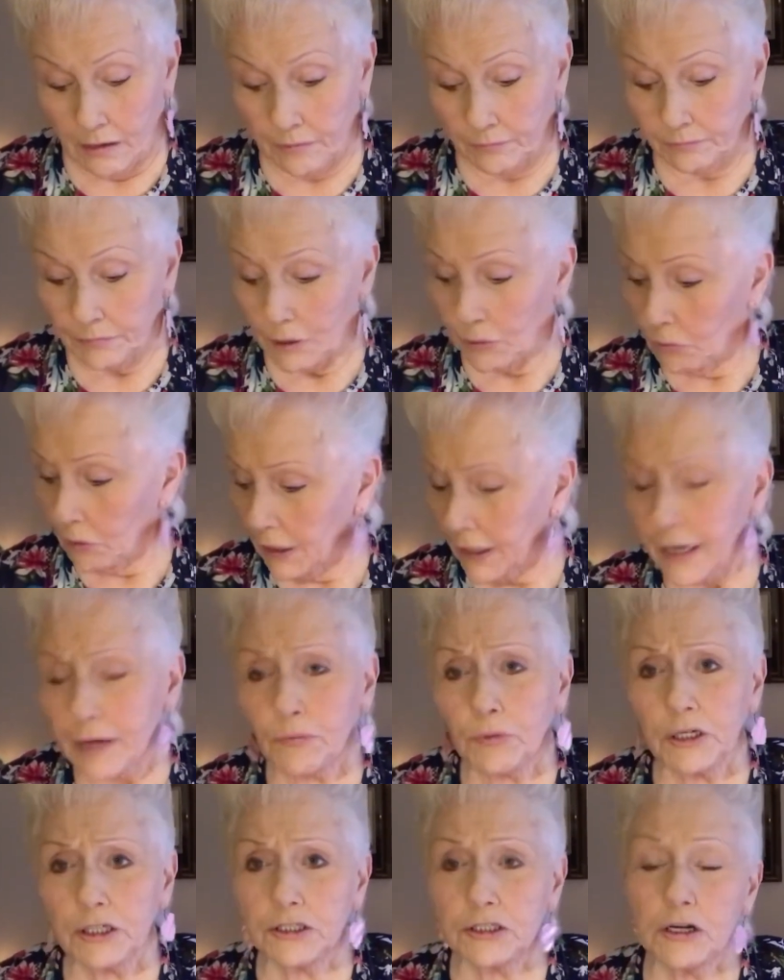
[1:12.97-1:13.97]
But what I
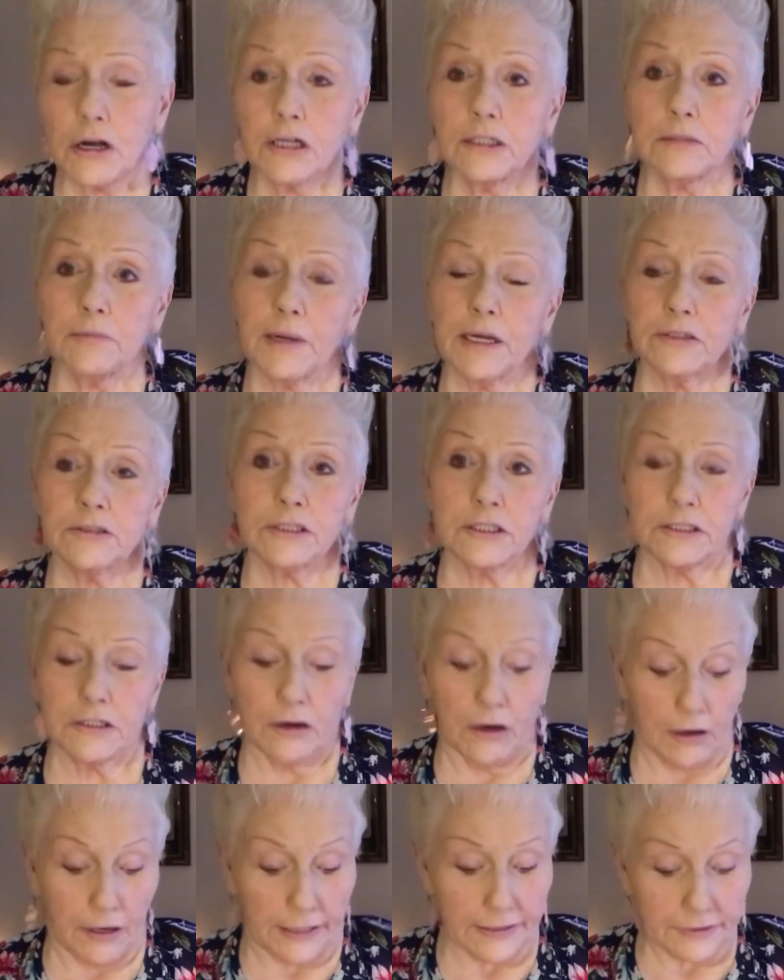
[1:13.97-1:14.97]
want to talk about
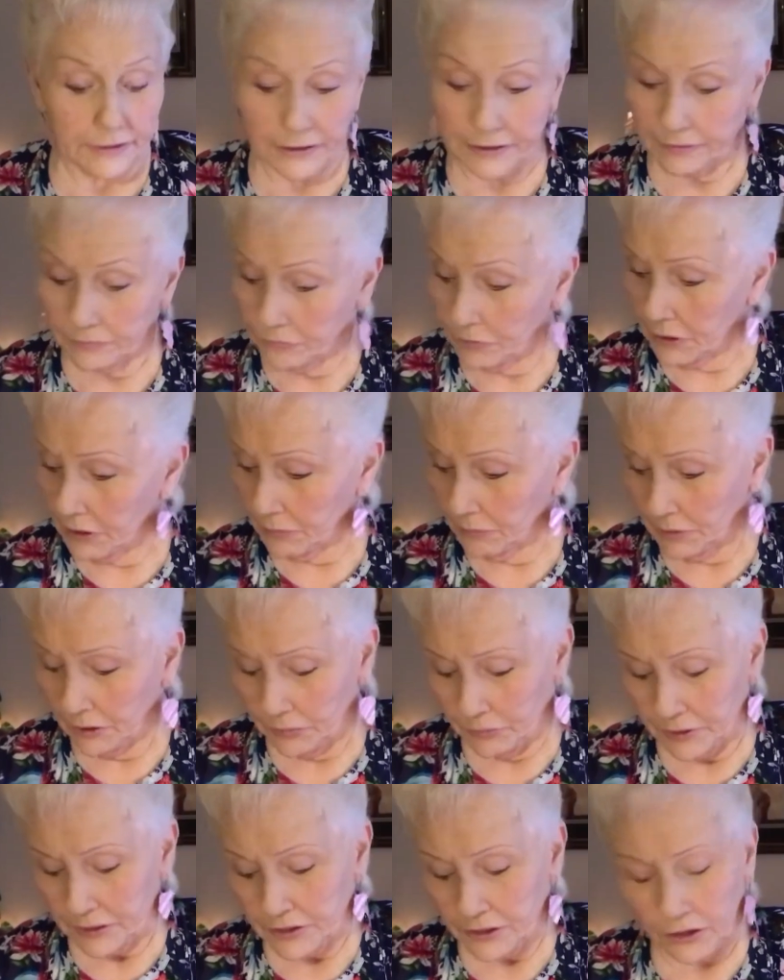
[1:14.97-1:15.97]
tonight and what I'm going to
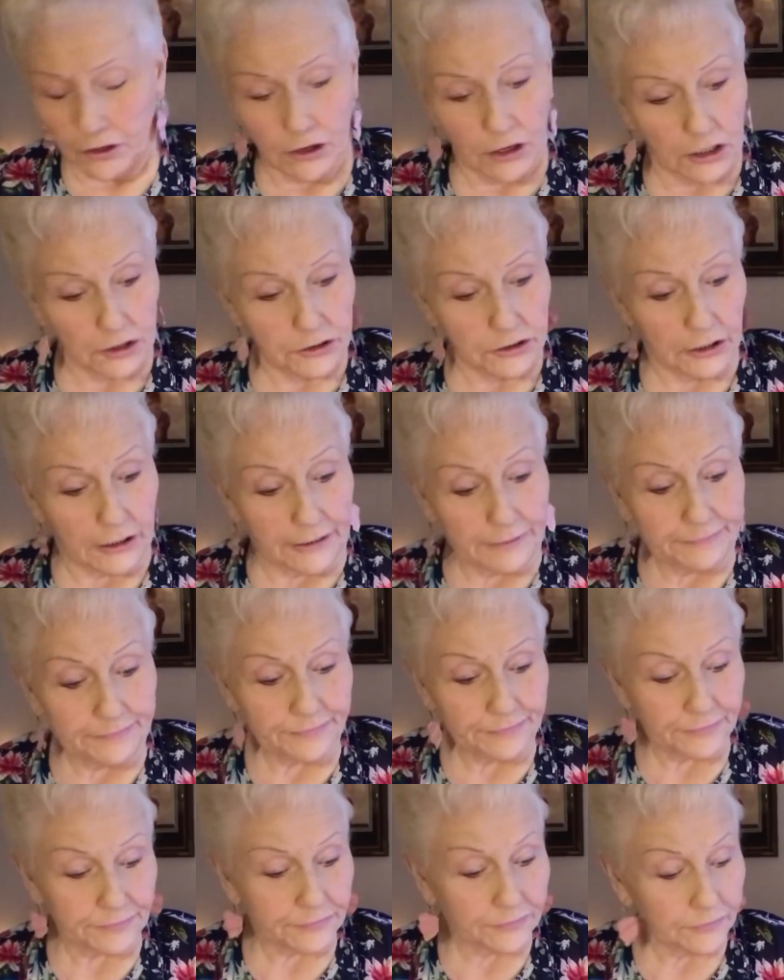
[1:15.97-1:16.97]
read the cards on
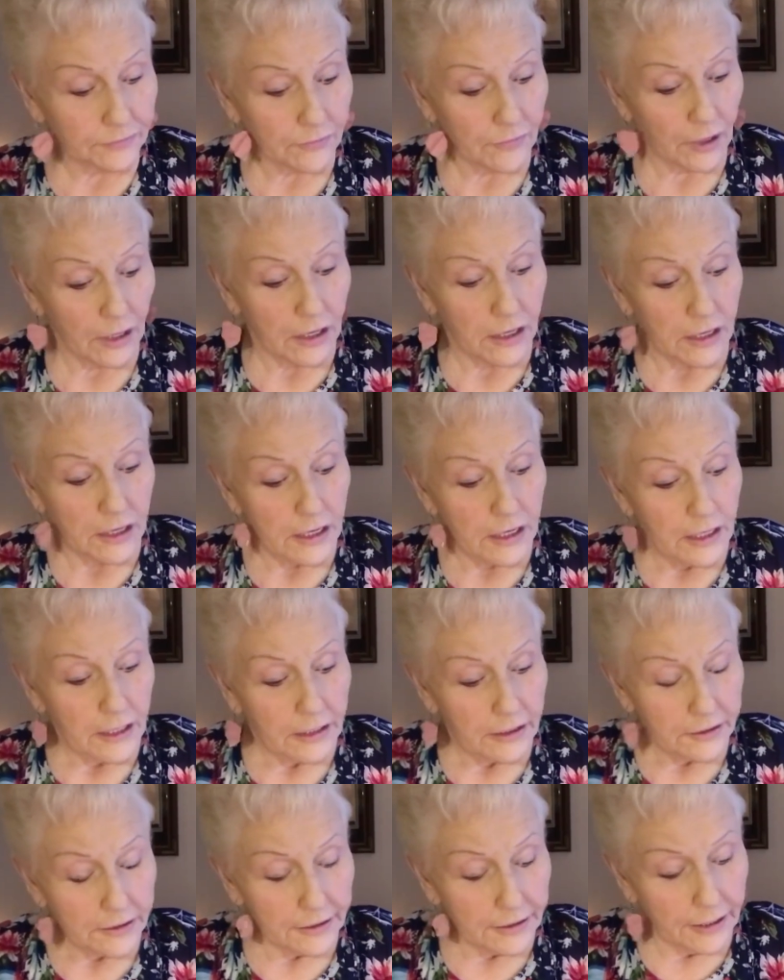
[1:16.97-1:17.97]

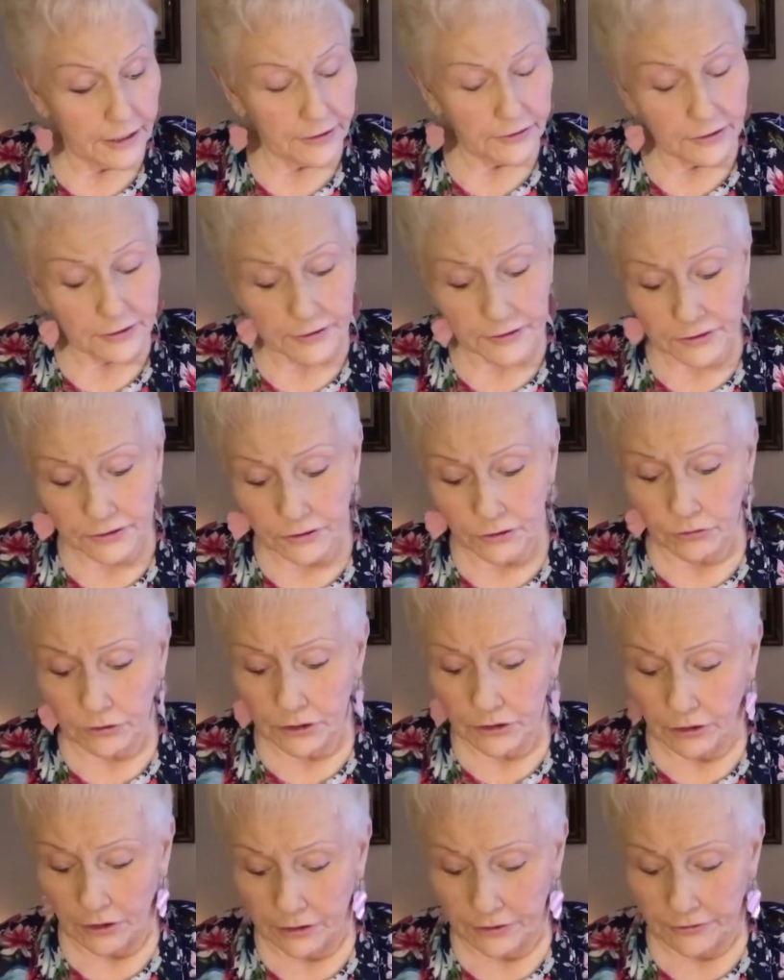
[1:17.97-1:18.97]
is nothing that's
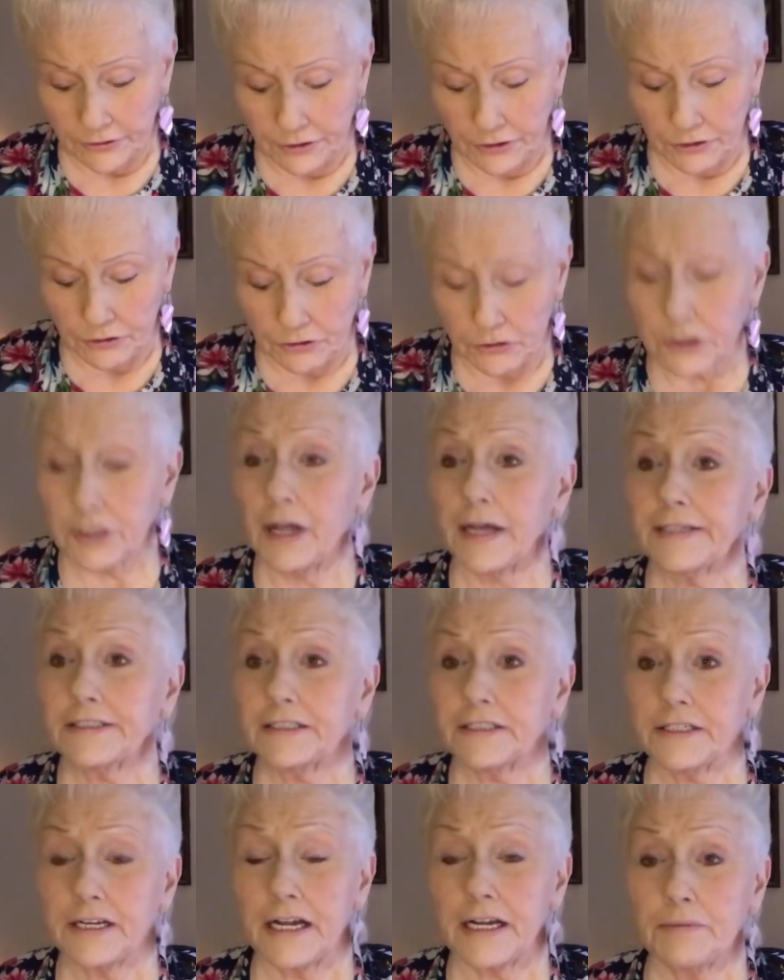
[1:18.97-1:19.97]
going on in the news like
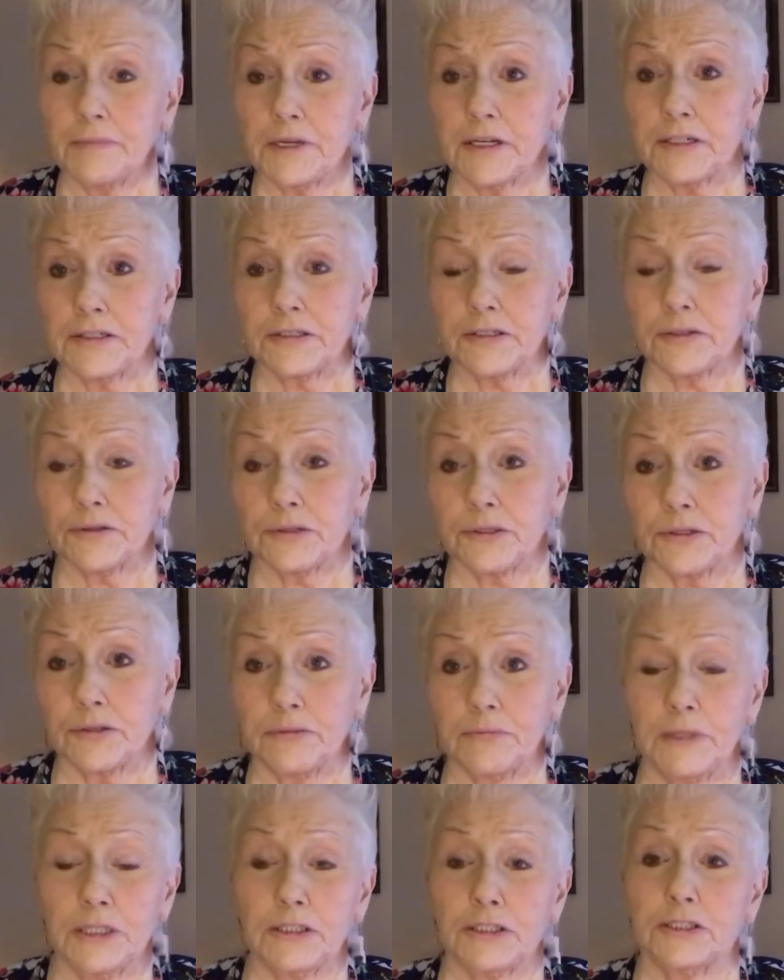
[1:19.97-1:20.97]
today because there's so
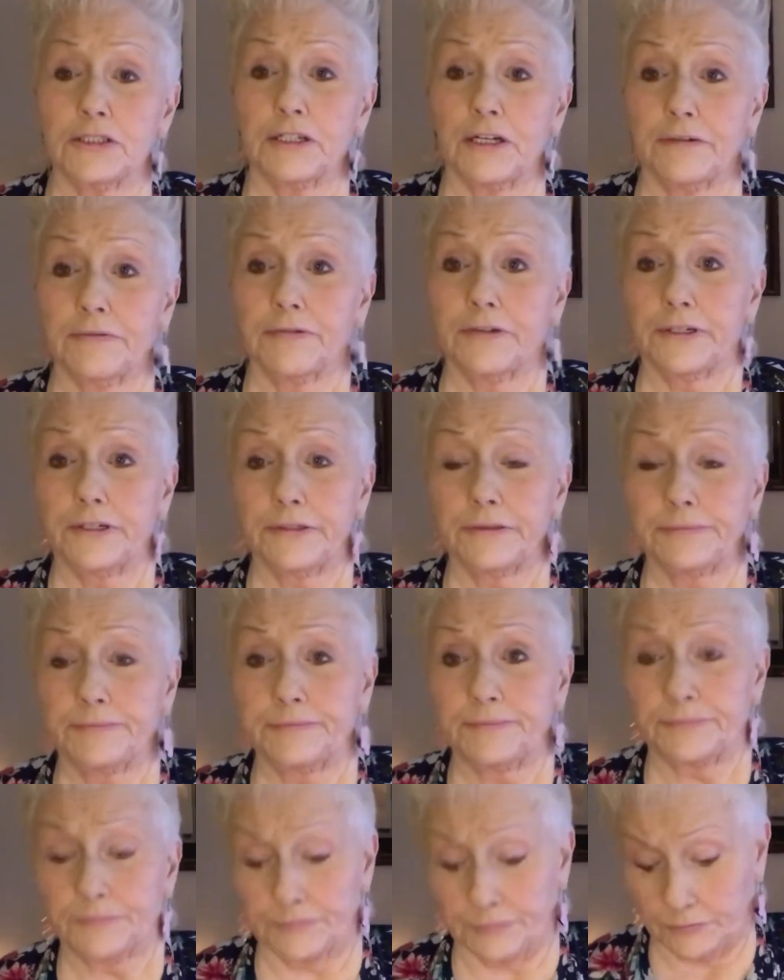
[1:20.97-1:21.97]
much stuff there.
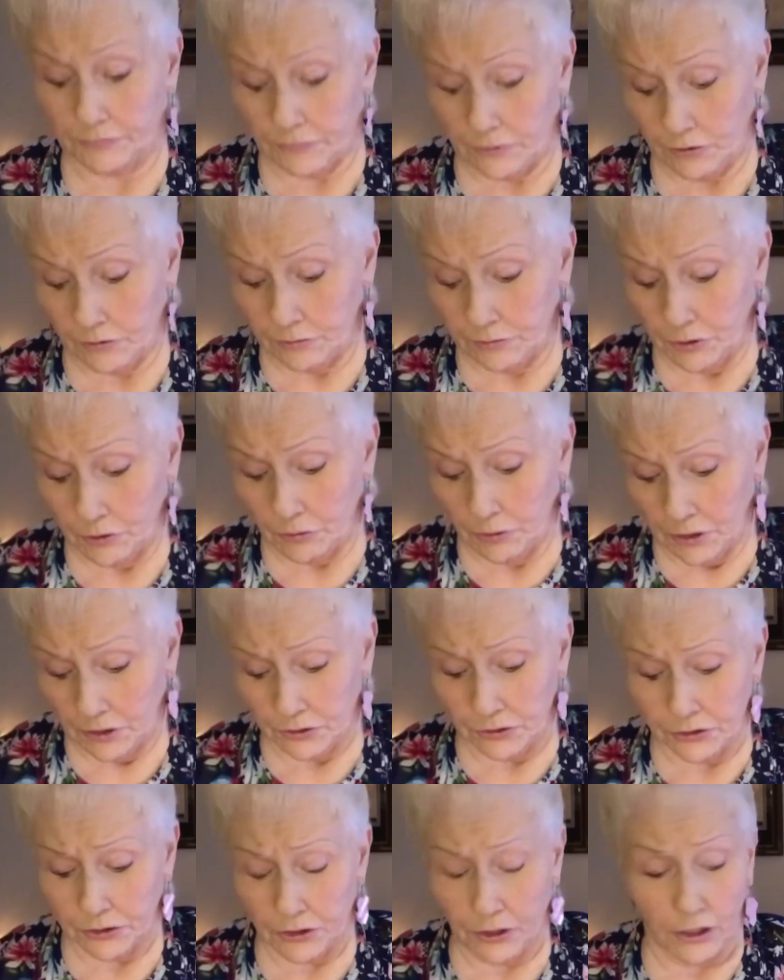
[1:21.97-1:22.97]
I don't know where
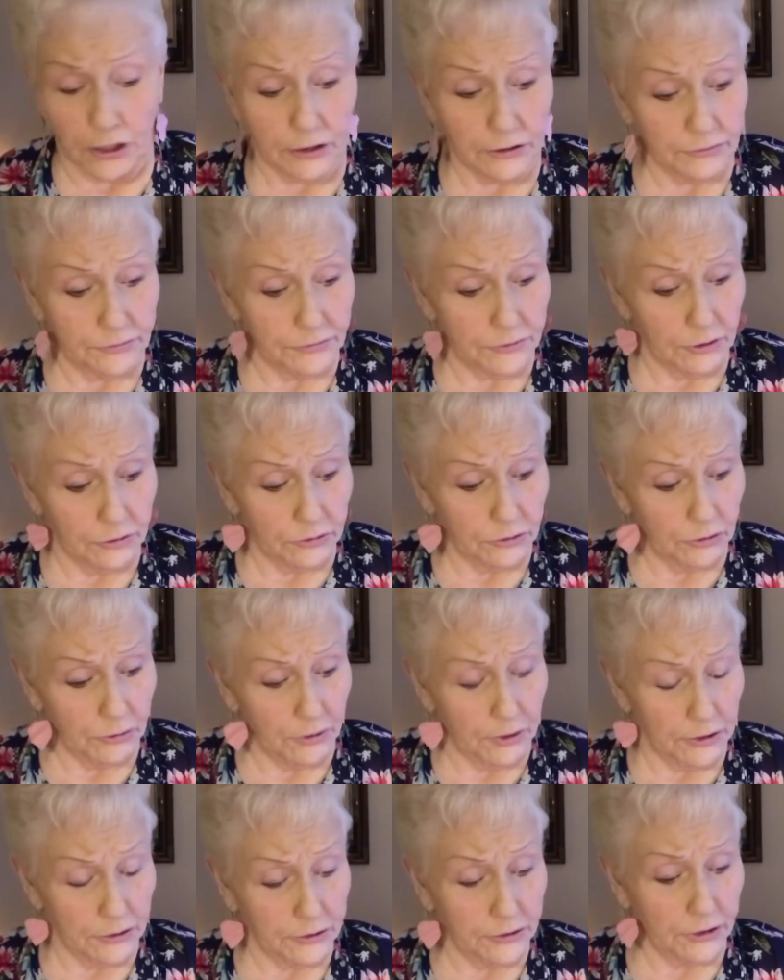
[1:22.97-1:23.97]
to start and don't know
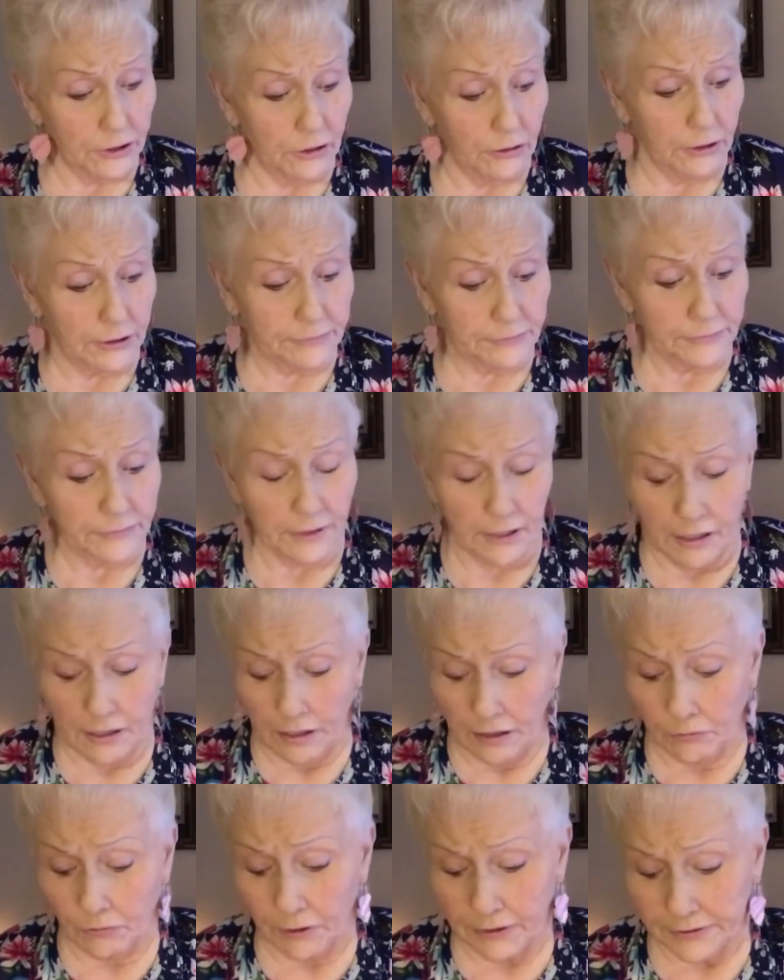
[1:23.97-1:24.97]
where it's going.
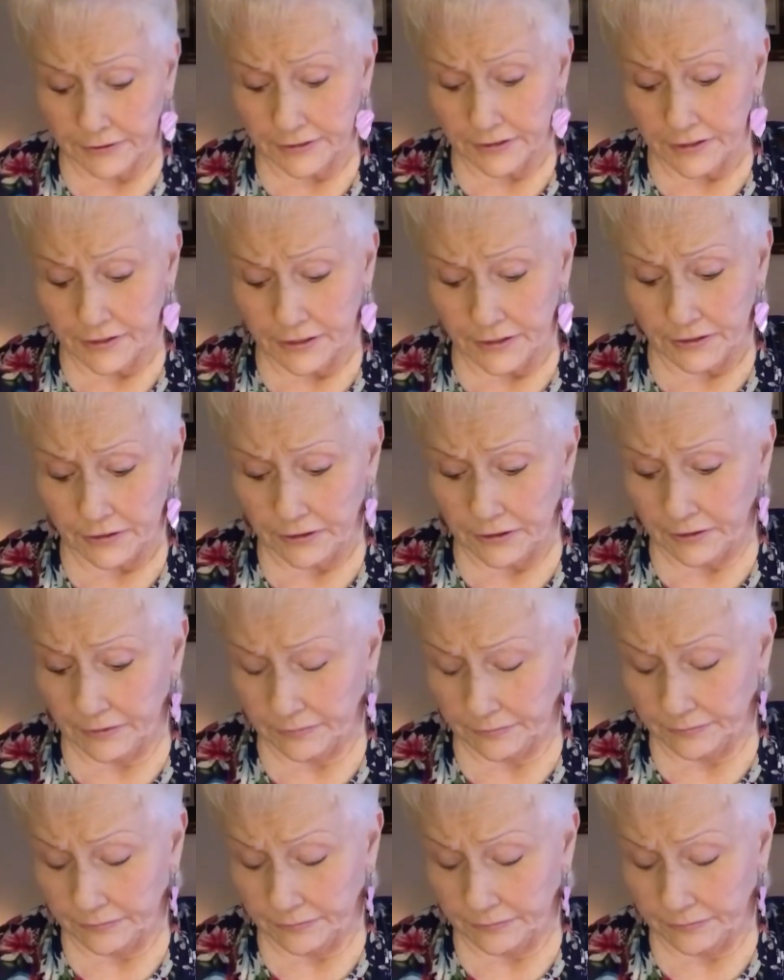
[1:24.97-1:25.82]
I want to see these